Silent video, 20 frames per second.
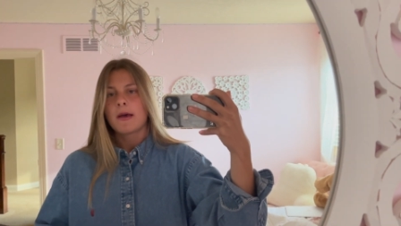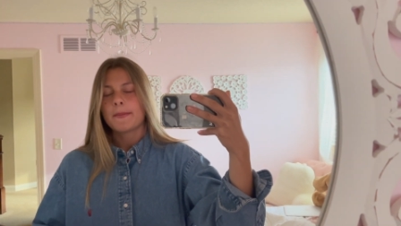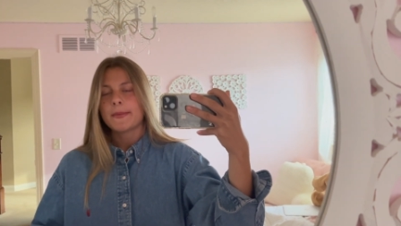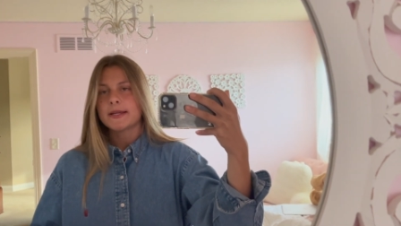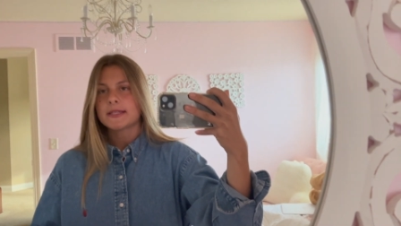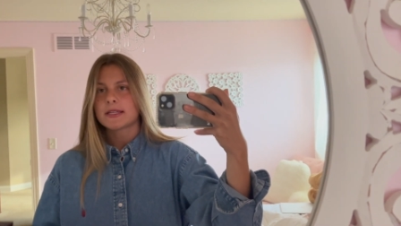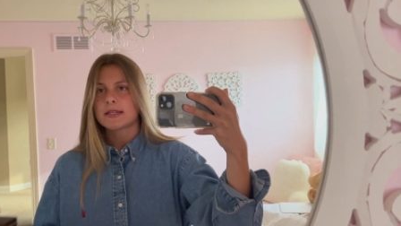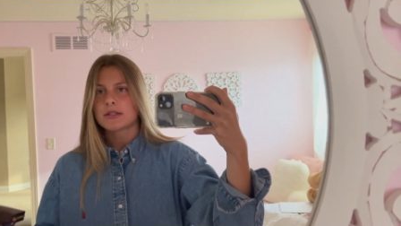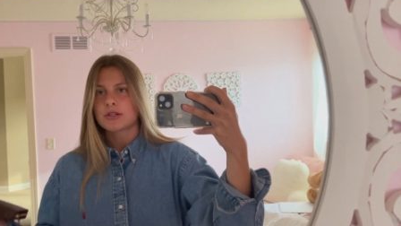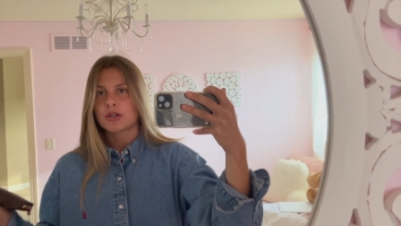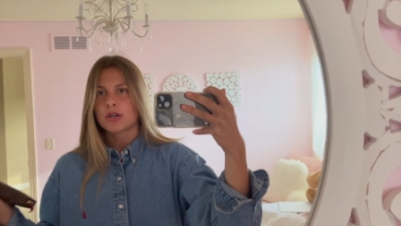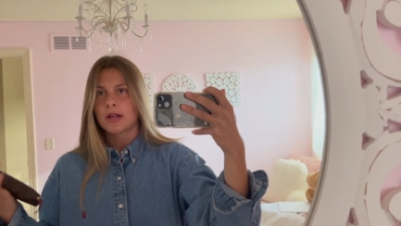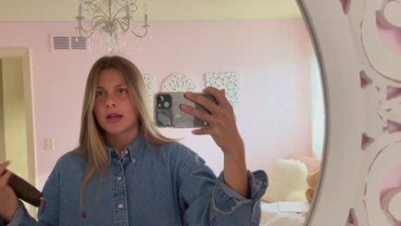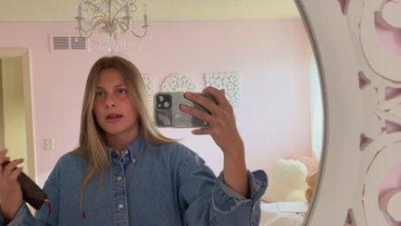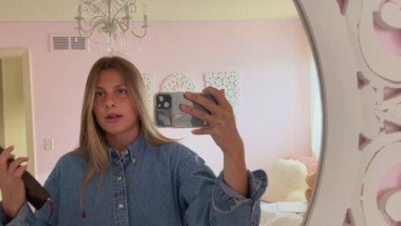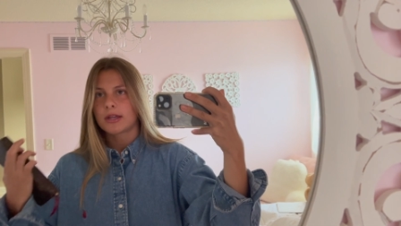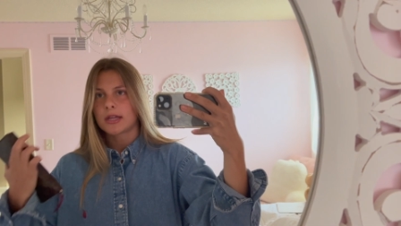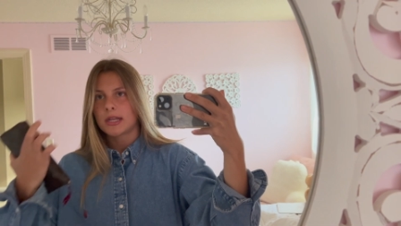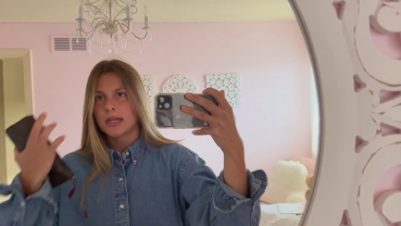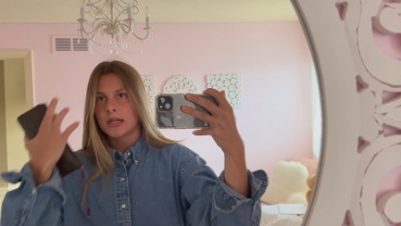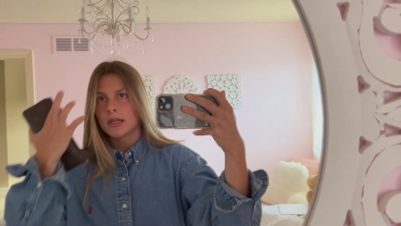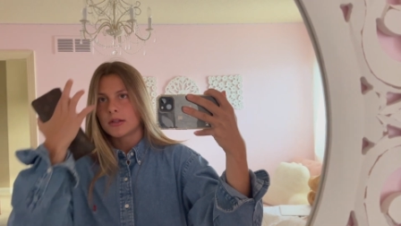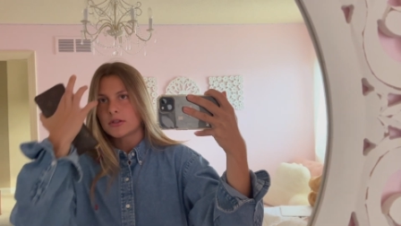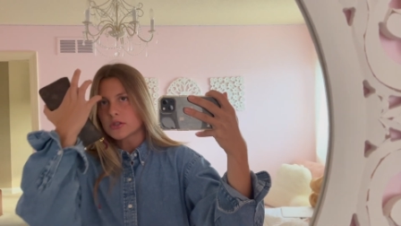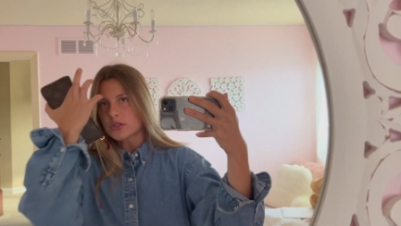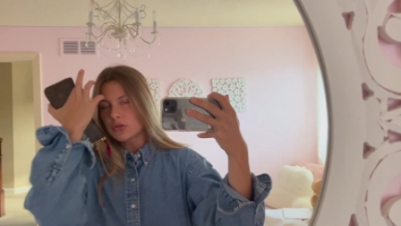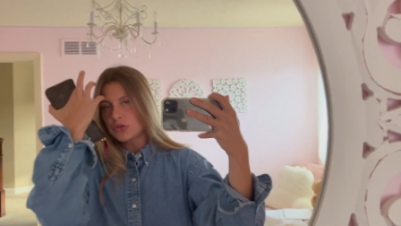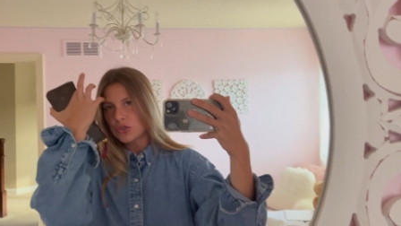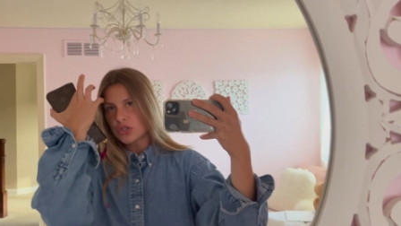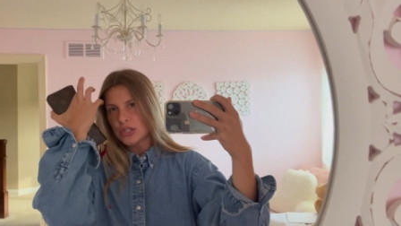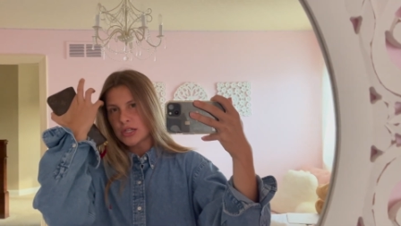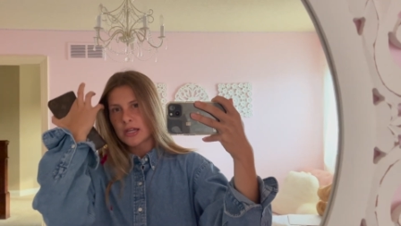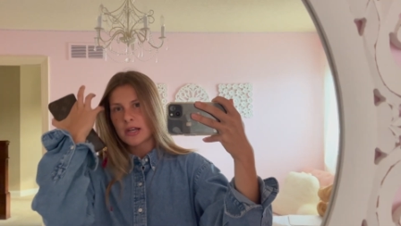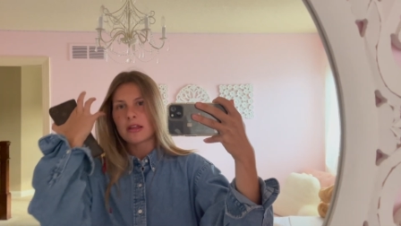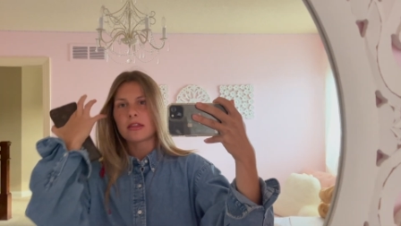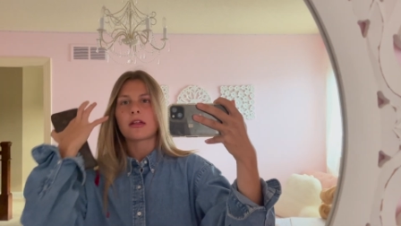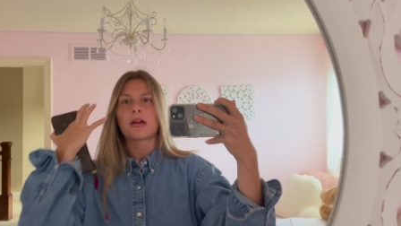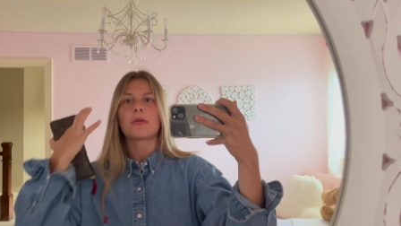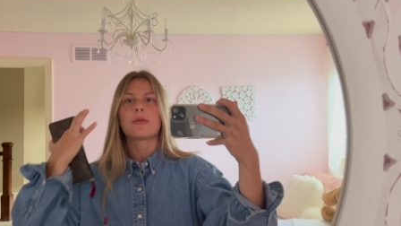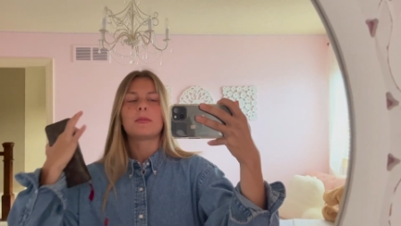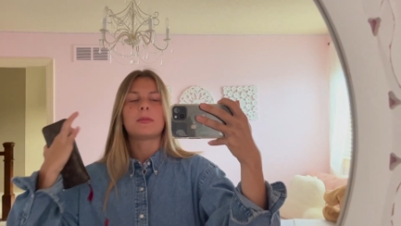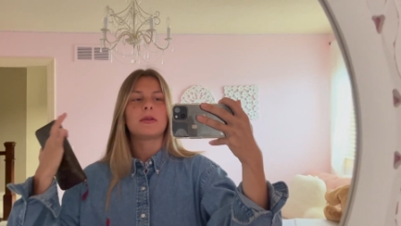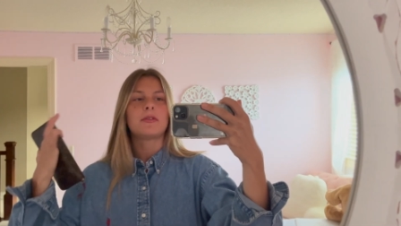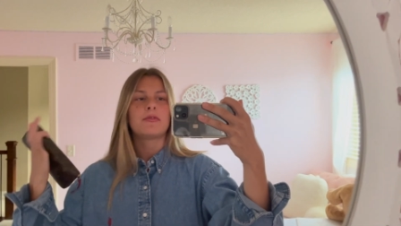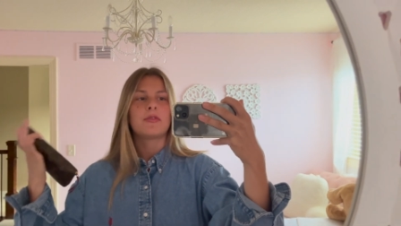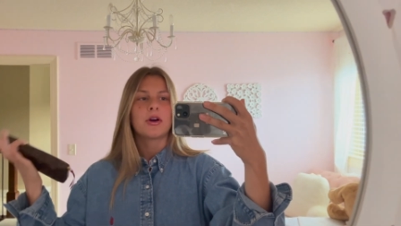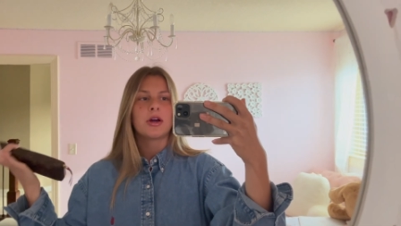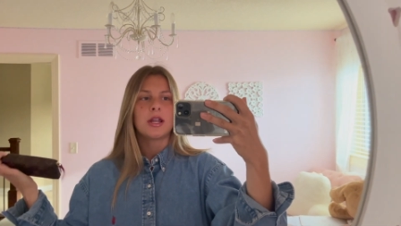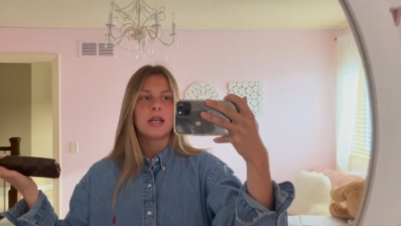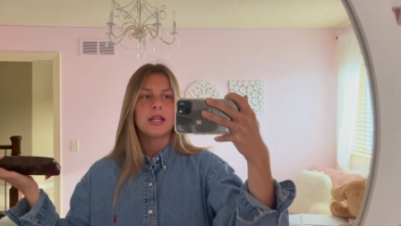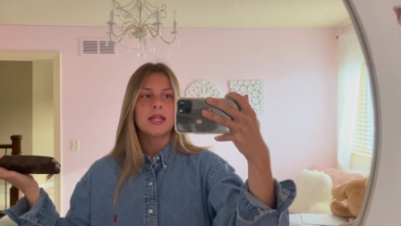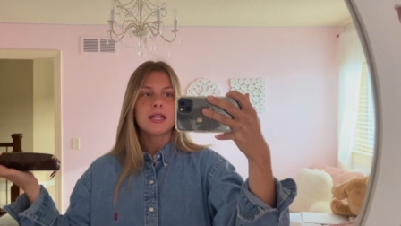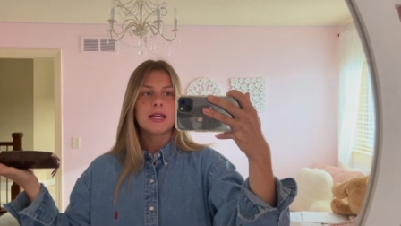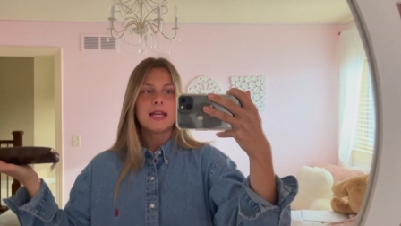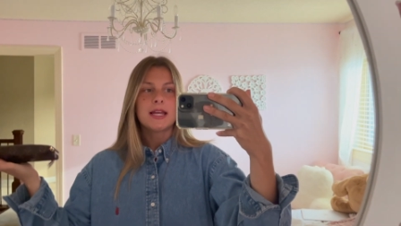my sister and I are getting sushi and I thought it would be fun